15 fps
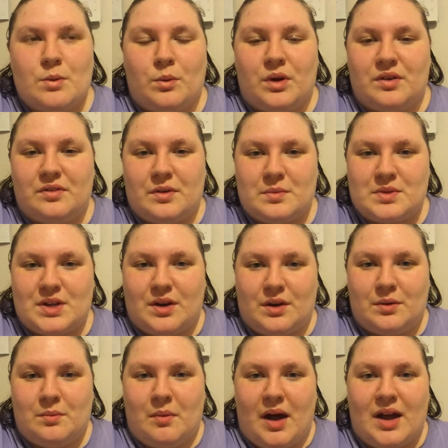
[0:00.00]
one of them's
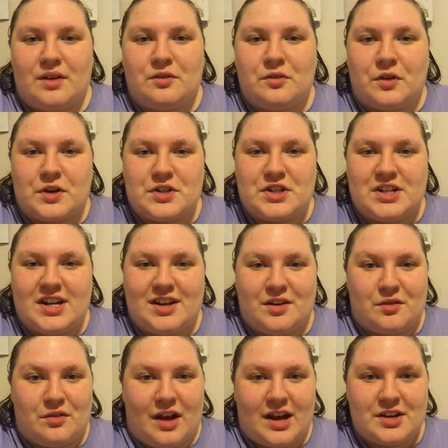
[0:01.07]
called My Unfortunate
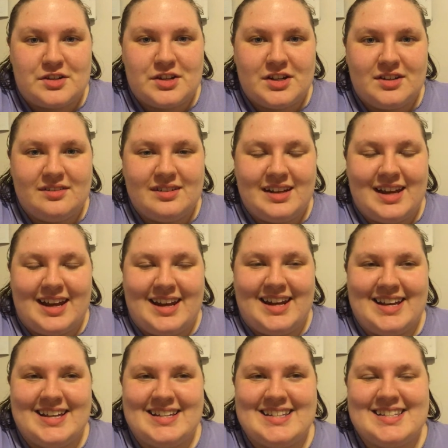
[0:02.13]
Erection, and
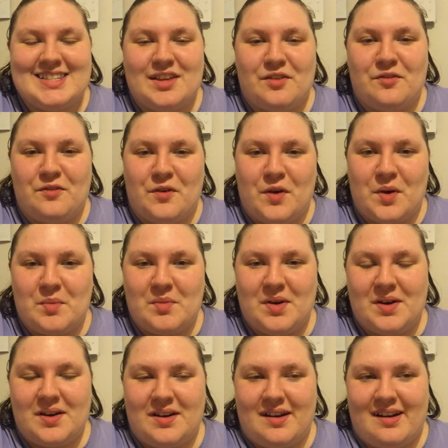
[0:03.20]
it's the
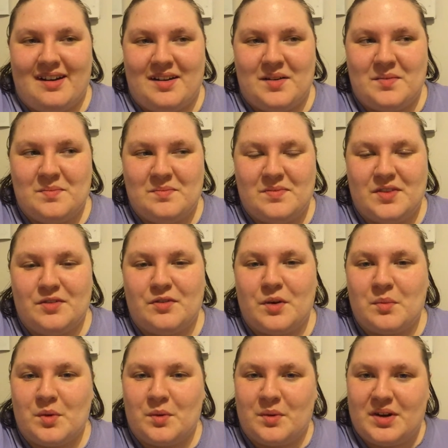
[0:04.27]
former
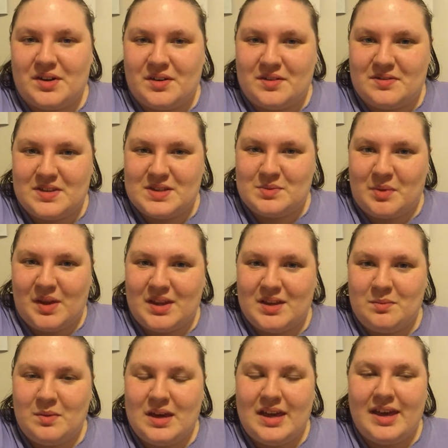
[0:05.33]
winner of the
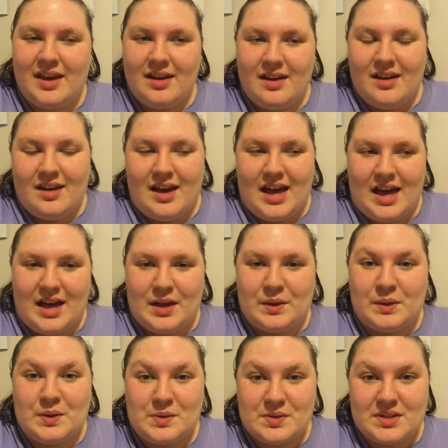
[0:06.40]
spelling bee
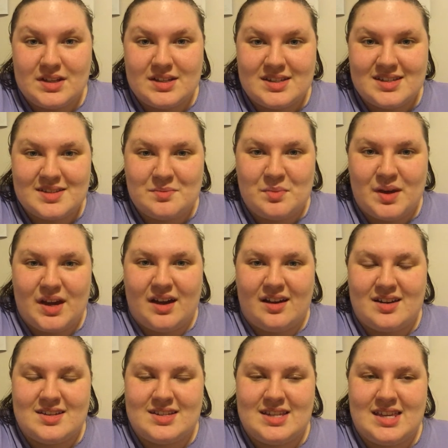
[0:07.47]
loses
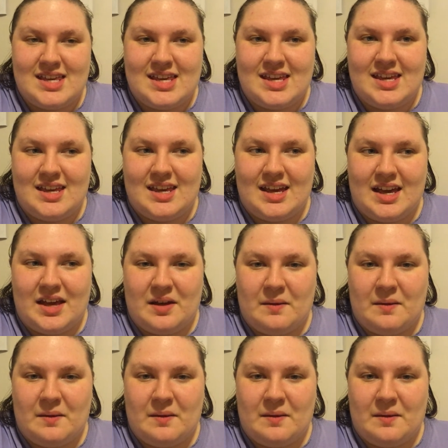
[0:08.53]
because he